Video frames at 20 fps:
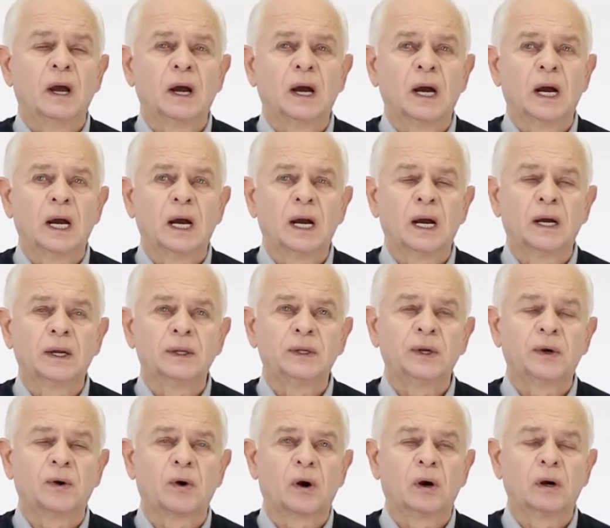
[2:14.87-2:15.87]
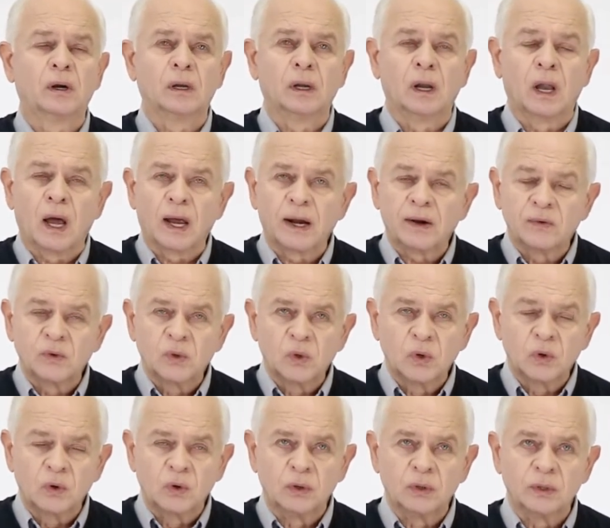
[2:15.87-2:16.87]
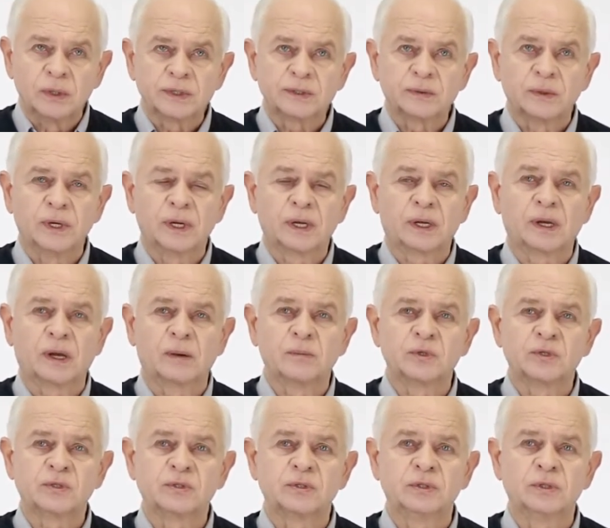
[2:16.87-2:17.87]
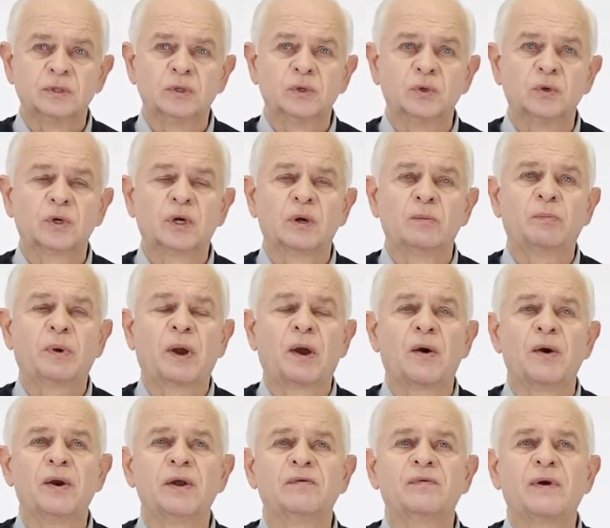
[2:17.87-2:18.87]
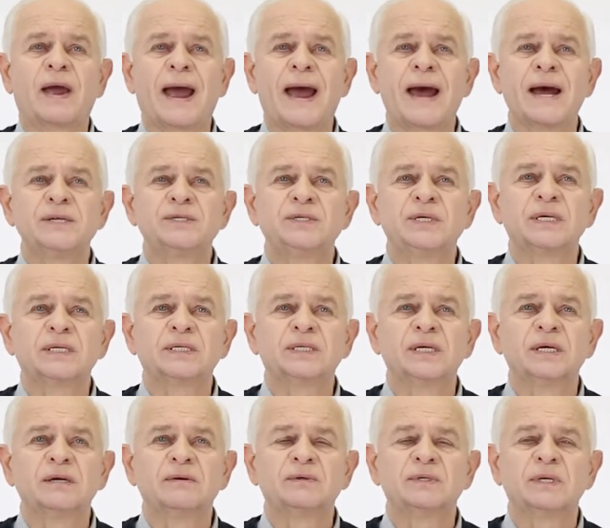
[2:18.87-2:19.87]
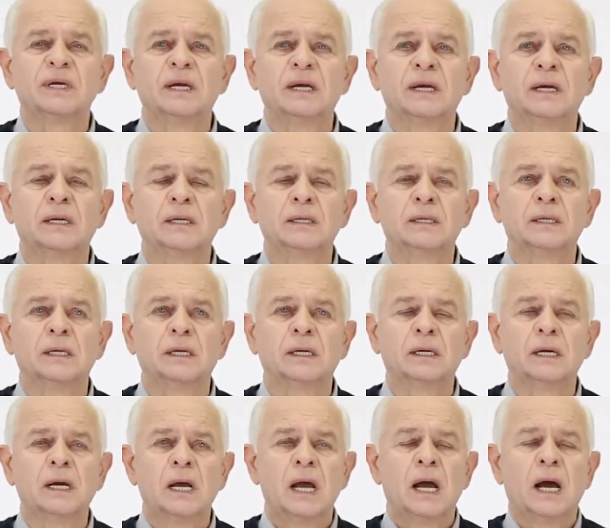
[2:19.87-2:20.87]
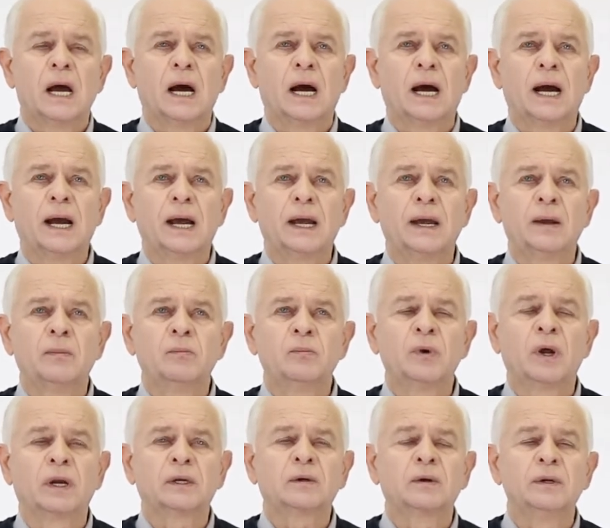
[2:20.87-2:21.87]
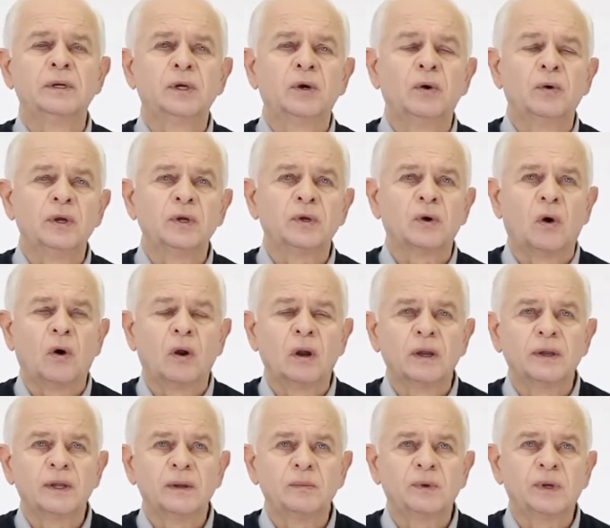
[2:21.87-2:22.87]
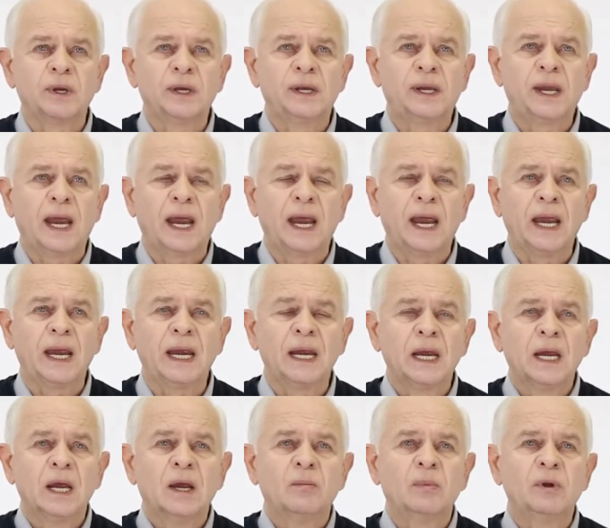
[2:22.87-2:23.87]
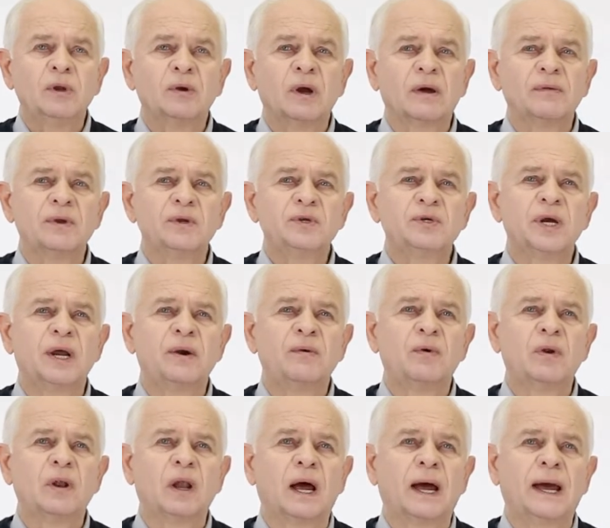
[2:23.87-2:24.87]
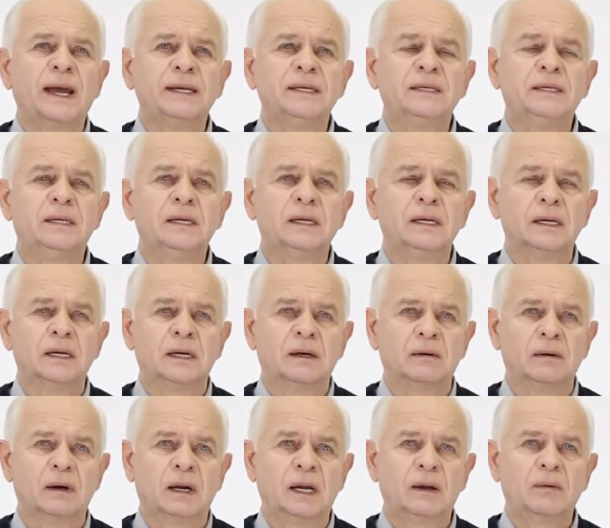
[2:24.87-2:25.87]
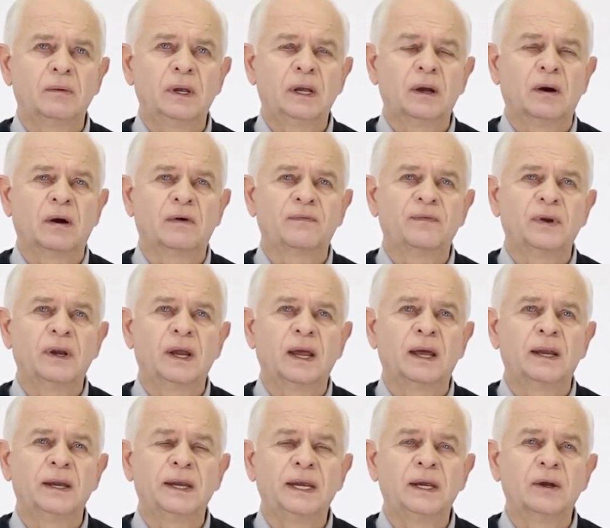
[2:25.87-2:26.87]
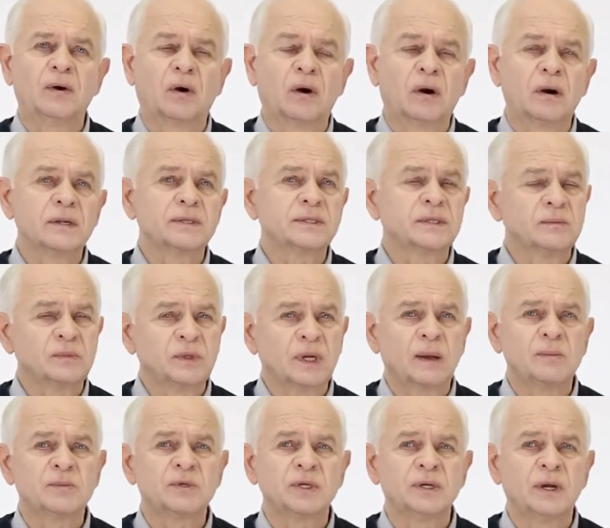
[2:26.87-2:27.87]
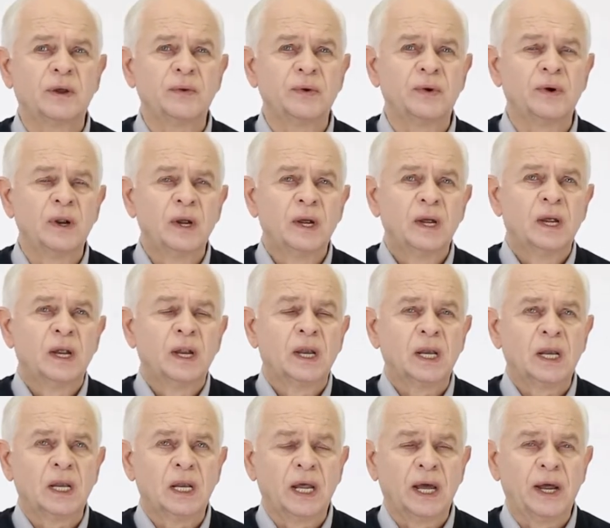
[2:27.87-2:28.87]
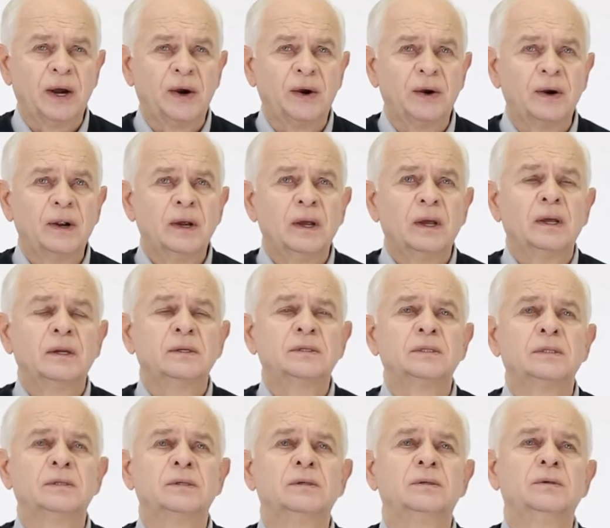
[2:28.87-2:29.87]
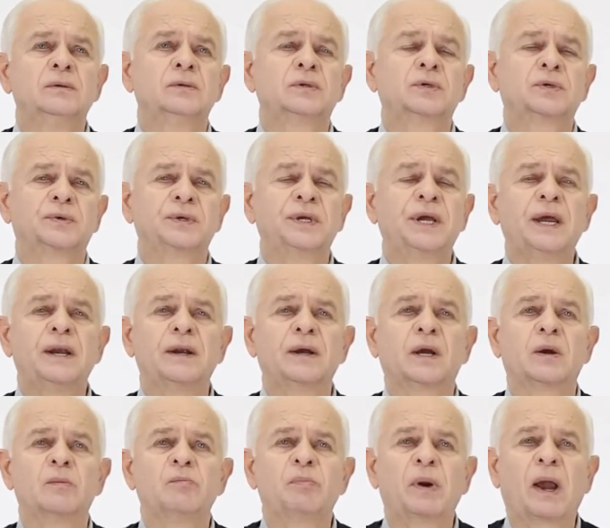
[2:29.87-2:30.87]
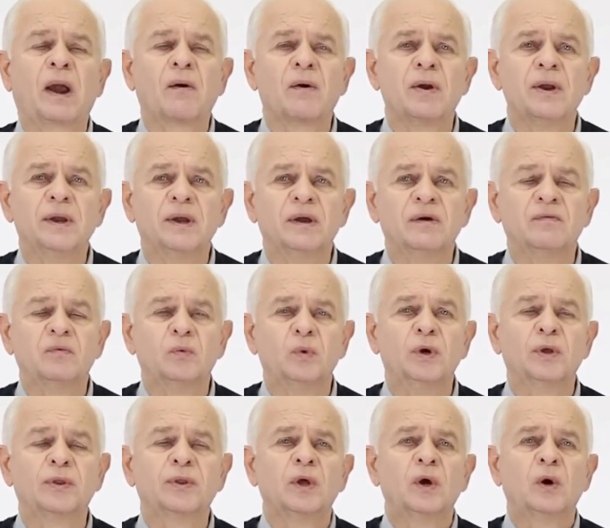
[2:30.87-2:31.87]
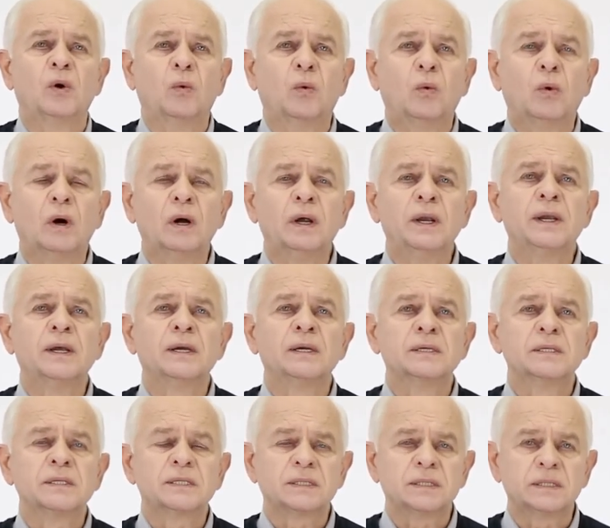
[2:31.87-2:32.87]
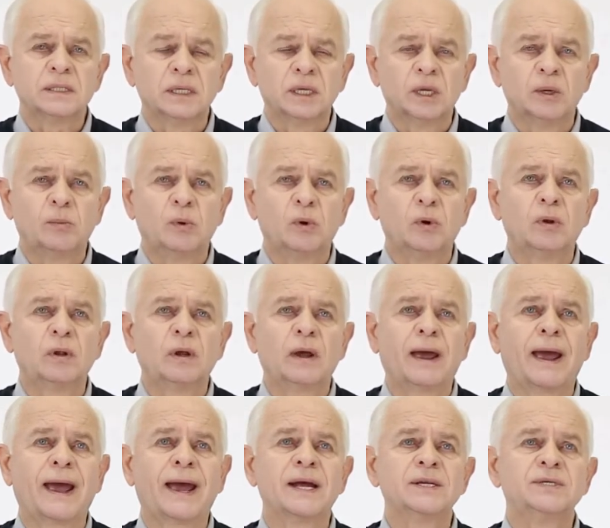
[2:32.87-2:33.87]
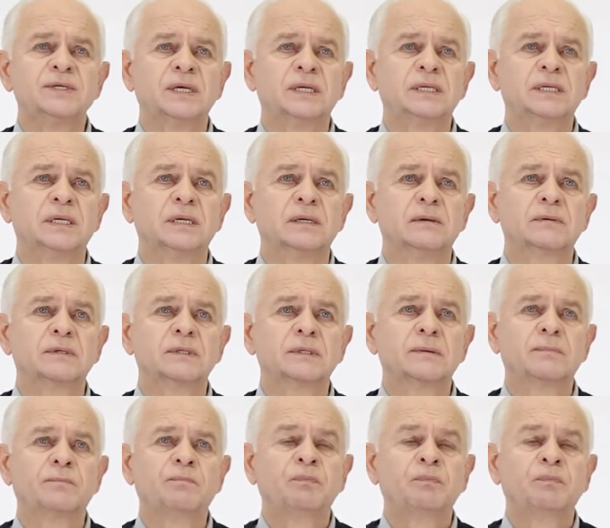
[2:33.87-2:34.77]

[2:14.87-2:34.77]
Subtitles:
There are a lot of rules when it comes to comparative adjectives, and I'm not going to go into all of them today, but you have the general idea, right? We often add ER, sometimes another letter, to create a comparative with one-syllable adjectives.